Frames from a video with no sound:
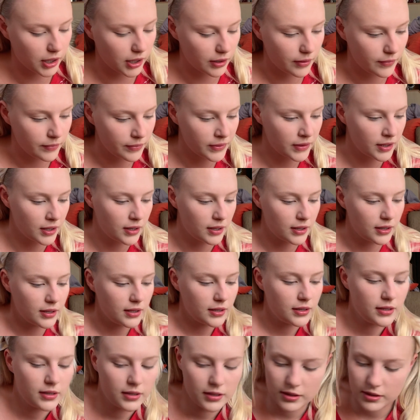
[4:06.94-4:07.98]
to
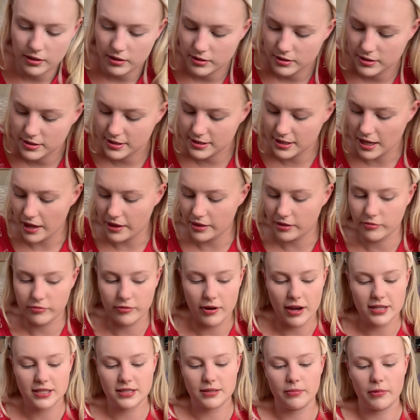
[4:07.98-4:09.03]
set the
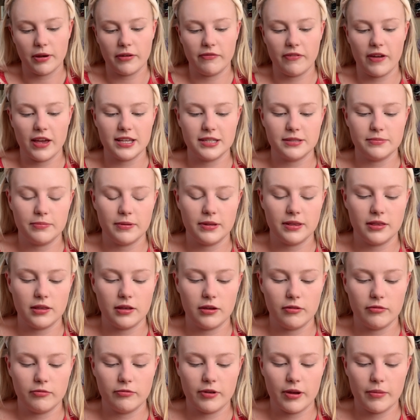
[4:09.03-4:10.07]
rest of my face with
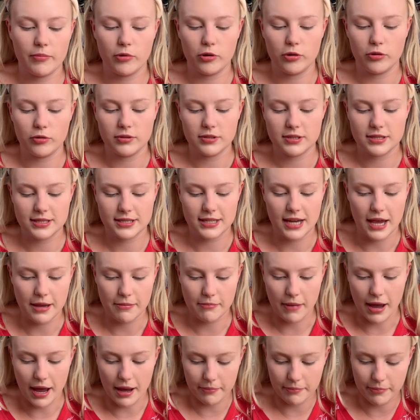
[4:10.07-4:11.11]
the Rimmel Stay
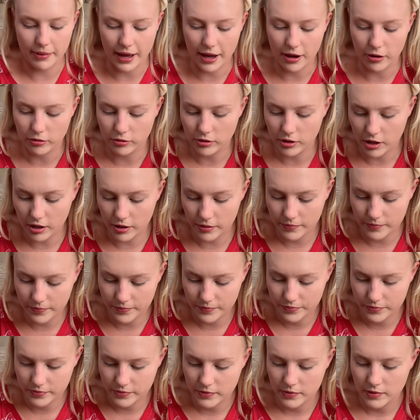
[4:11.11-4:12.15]
Matte powder.
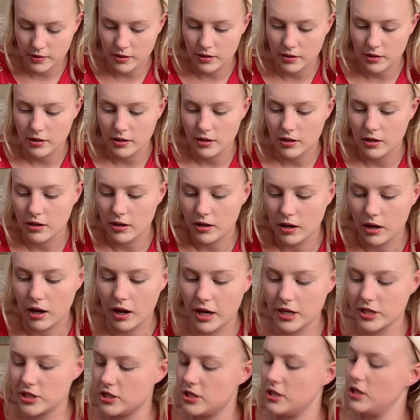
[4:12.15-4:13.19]

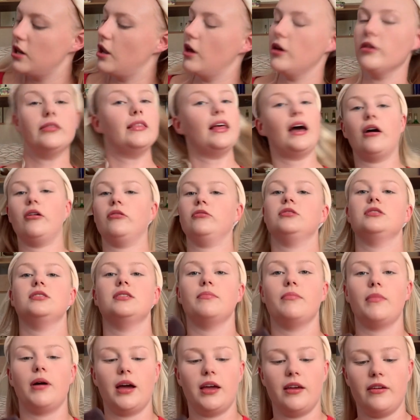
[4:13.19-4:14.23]
I just load that
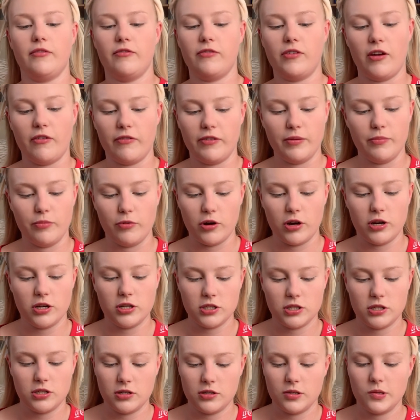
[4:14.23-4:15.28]
onto my fluffy
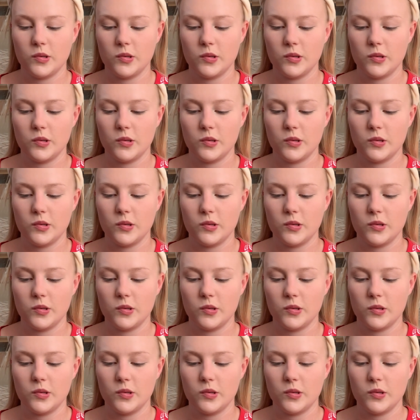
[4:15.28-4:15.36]
brush